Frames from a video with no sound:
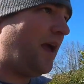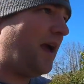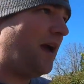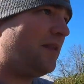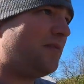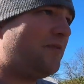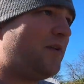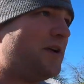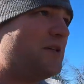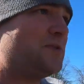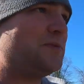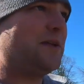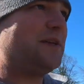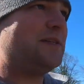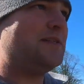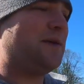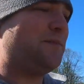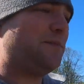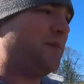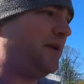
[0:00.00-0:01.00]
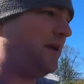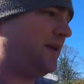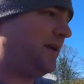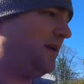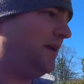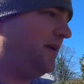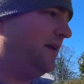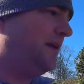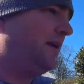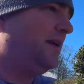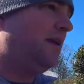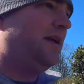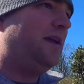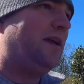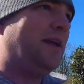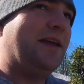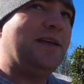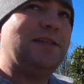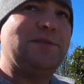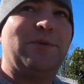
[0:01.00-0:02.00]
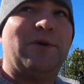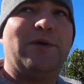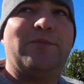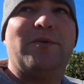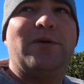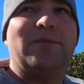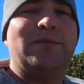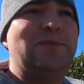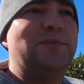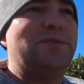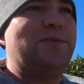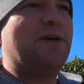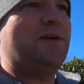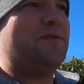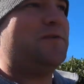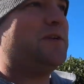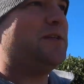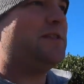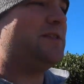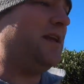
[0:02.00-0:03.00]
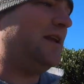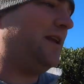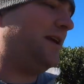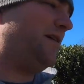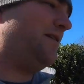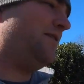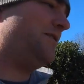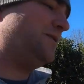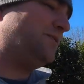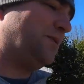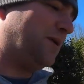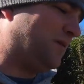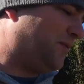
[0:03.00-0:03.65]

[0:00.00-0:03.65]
First one he sent me, he spotted problems. After he'd sent it, I spotted